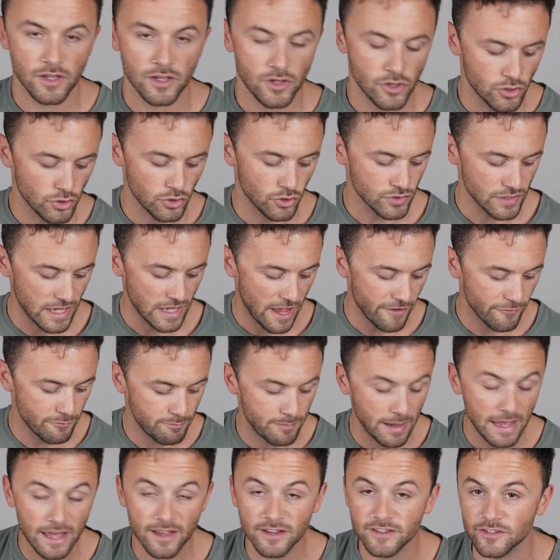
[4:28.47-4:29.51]
You can also have
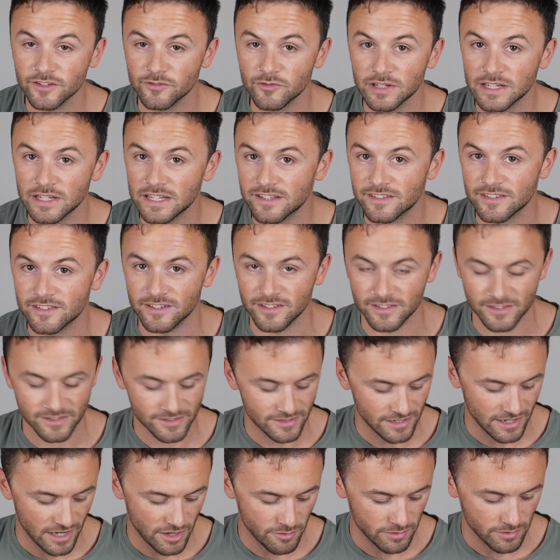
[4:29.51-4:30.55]
bends and releases.
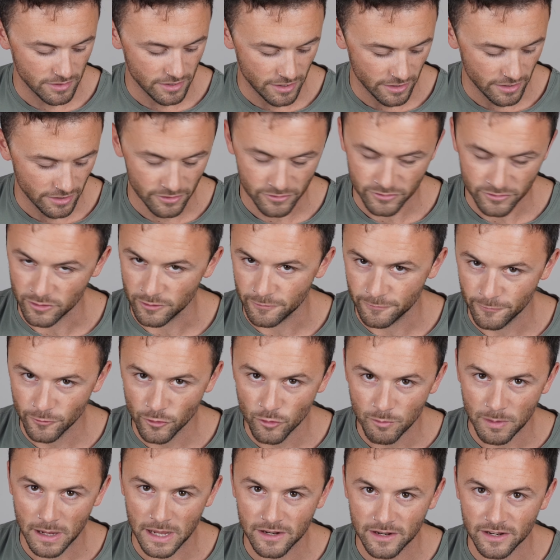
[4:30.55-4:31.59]
So like we're going to do a full
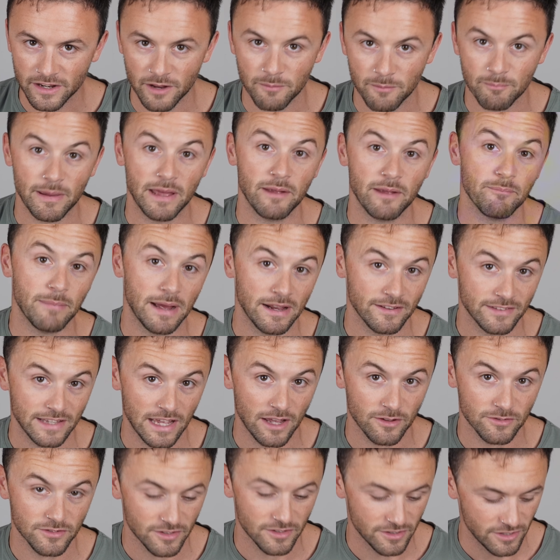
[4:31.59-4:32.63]
bend and then bend back
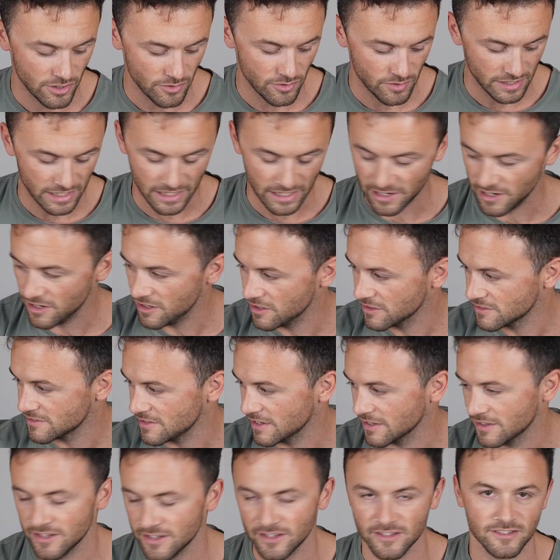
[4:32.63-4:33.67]
down to the note again. It looks
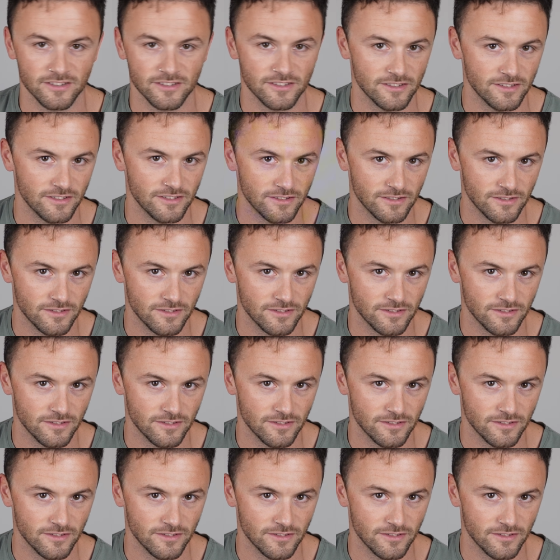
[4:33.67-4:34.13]
like this.